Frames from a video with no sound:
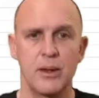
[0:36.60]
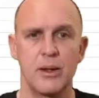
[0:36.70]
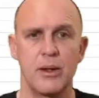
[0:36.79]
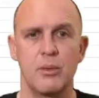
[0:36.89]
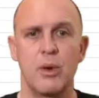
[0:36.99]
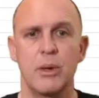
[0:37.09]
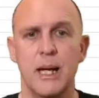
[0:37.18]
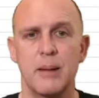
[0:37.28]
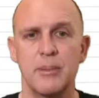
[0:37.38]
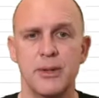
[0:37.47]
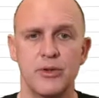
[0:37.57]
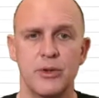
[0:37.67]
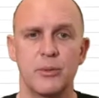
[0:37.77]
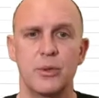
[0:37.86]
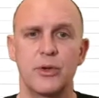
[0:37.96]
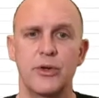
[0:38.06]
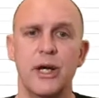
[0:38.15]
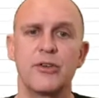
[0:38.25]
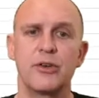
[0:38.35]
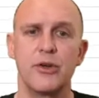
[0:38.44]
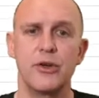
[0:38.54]
what will happen is it will create
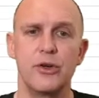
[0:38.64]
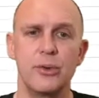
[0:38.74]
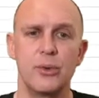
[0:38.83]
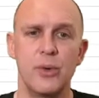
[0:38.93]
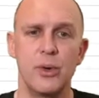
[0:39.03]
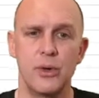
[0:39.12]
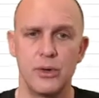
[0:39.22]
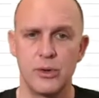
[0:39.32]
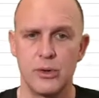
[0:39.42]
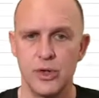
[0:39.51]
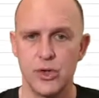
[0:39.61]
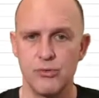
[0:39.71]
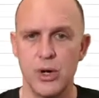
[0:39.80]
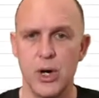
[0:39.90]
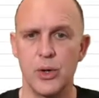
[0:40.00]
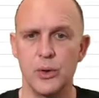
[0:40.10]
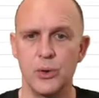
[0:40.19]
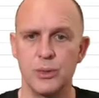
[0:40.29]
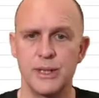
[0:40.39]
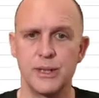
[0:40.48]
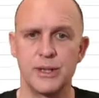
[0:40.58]
a new row
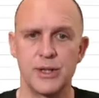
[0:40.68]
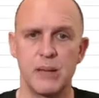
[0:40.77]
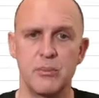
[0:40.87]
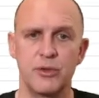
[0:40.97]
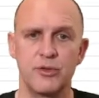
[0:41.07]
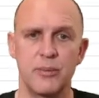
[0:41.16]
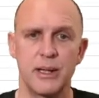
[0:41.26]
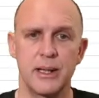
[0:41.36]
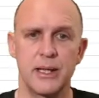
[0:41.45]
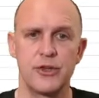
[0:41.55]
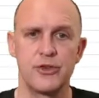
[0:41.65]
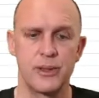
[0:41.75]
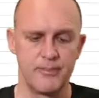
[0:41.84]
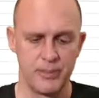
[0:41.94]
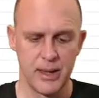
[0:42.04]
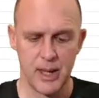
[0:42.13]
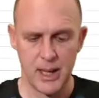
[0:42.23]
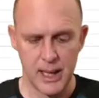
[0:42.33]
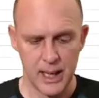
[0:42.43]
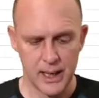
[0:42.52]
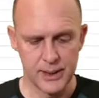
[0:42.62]
within the table for my entry,
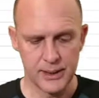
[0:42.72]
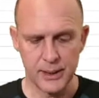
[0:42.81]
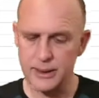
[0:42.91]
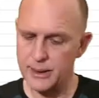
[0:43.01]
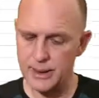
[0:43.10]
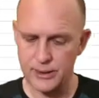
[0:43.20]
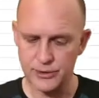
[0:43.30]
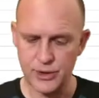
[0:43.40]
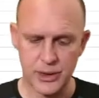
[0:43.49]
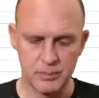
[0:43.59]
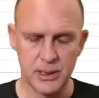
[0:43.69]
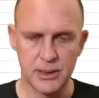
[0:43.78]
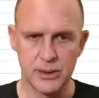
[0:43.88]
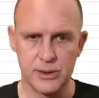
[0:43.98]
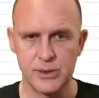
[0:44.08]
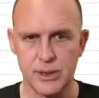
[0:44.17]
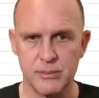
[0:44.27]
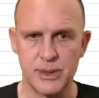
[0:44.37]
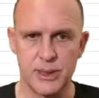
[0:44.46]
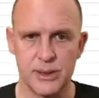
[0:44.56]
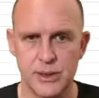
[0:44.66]
and I can now type in
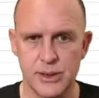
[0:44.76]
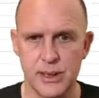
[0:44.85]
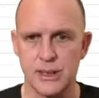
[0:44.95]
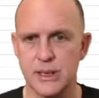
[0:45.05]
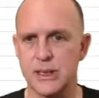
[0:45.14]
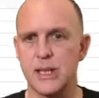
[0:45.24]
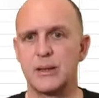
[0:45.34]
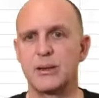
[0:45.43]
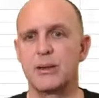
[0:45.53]
something into that cell.